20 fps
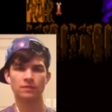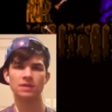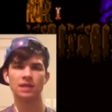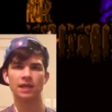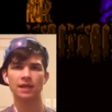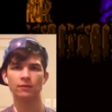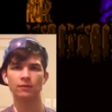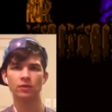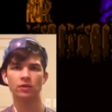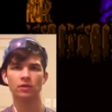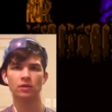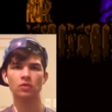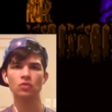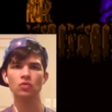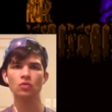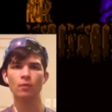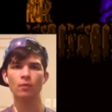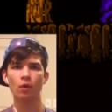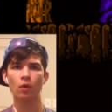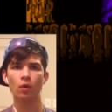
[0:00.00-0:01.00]
Same with you,
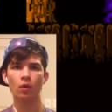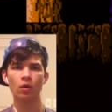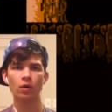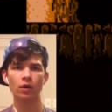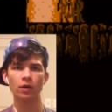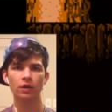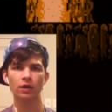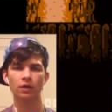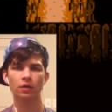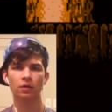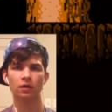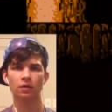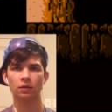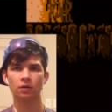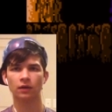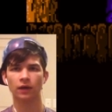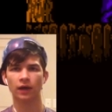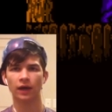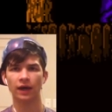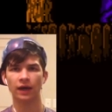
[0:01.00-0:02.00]
boy.
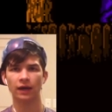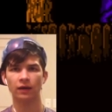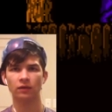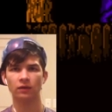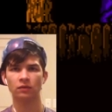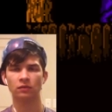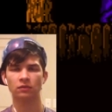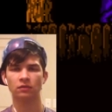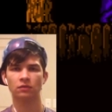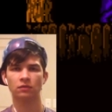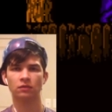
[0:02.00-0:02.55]
Okay, I don't...